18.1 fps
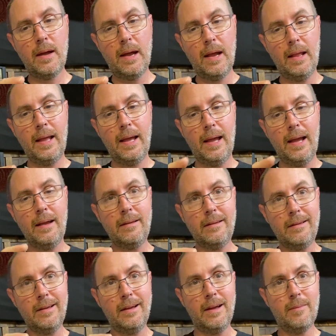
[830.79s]
I
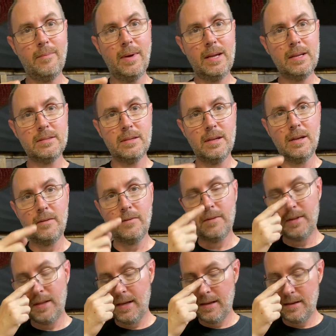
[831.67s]
cut myself
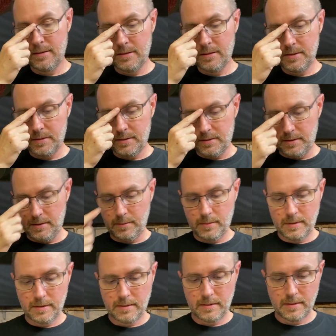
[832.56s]
with that,
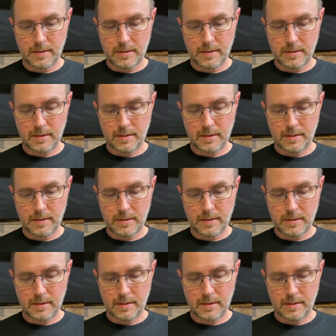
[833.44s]
stupid.